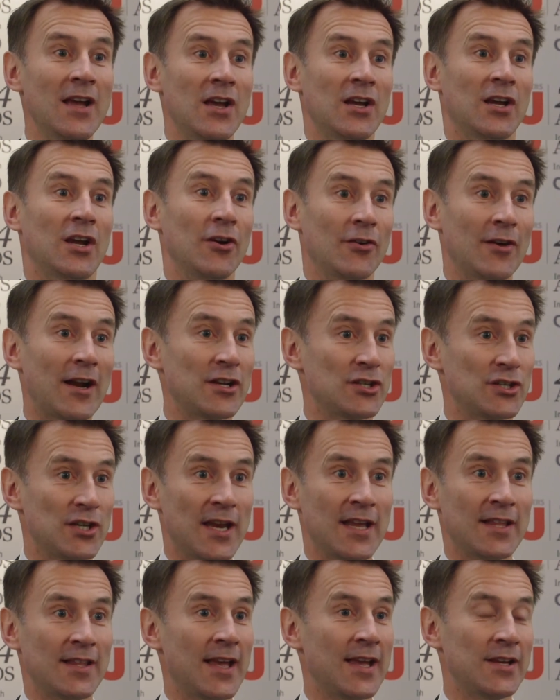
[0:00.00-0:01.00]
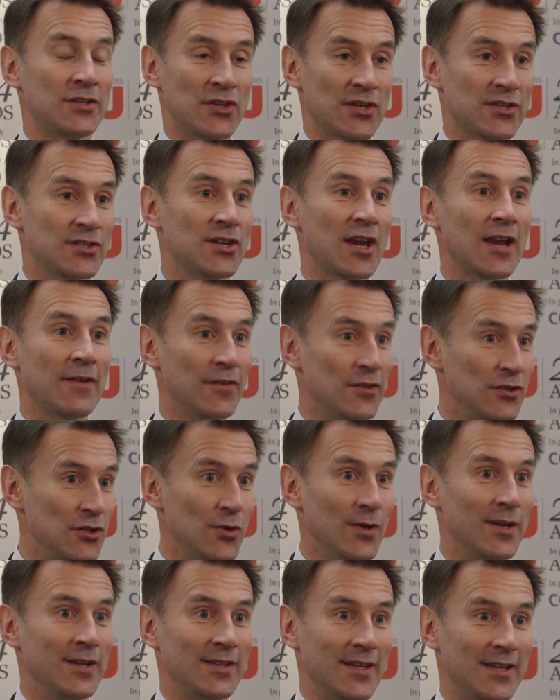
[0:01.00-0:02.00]
congratulate the HSJ for
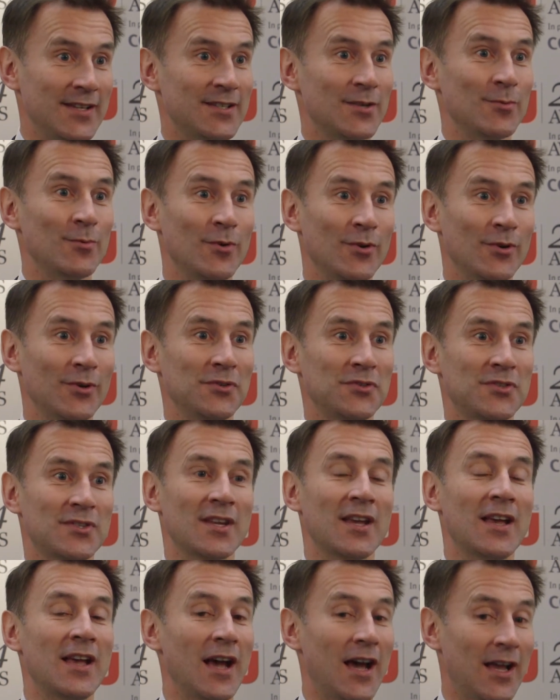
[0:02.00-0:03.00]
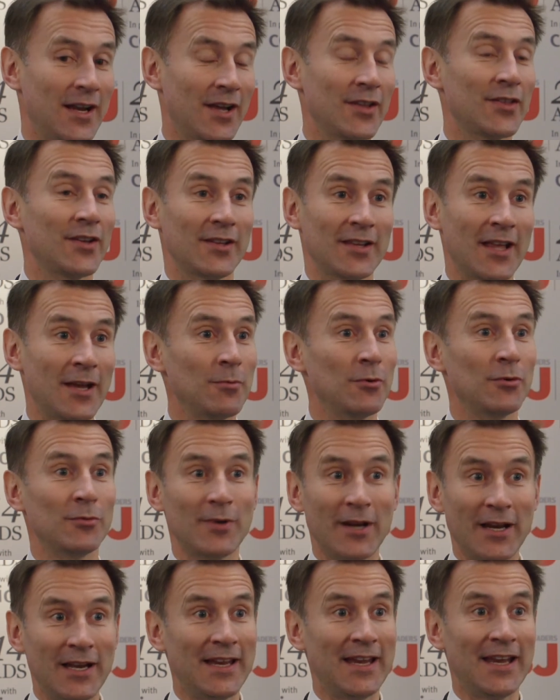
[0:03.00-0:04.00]
doing these awards. And I think they will
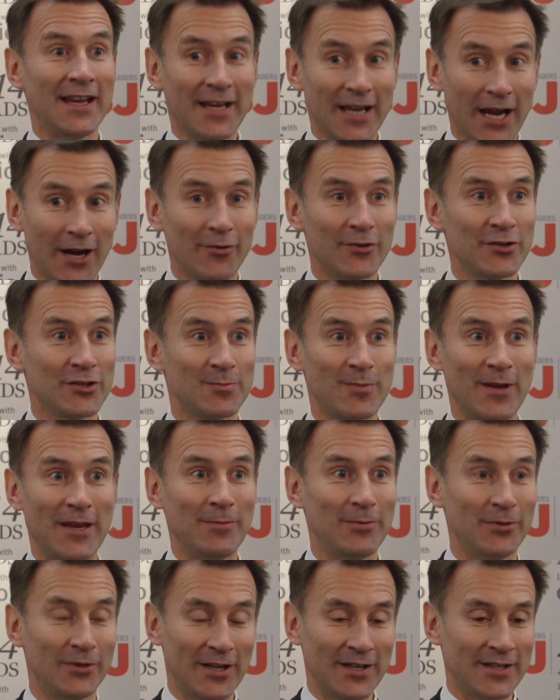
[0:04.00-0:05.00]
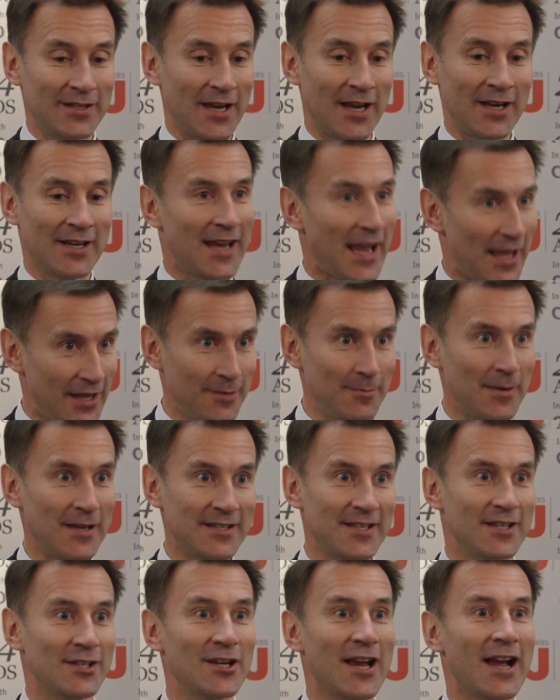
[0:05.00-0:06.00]
really encourage people and, and get the
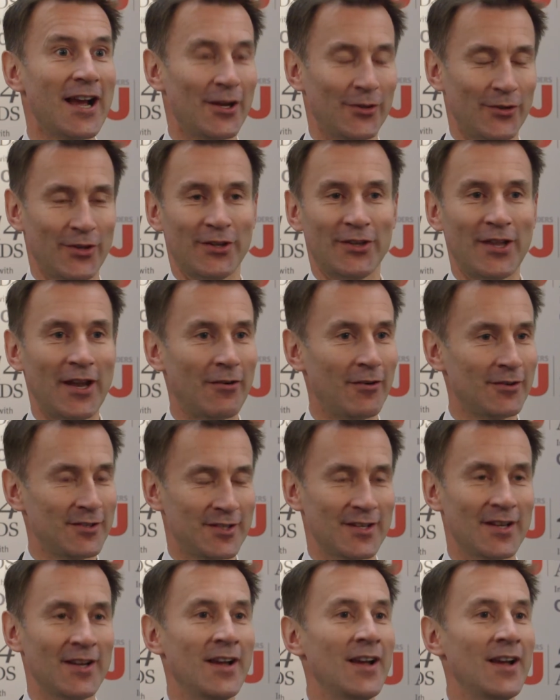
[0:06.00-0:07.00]
message out that there is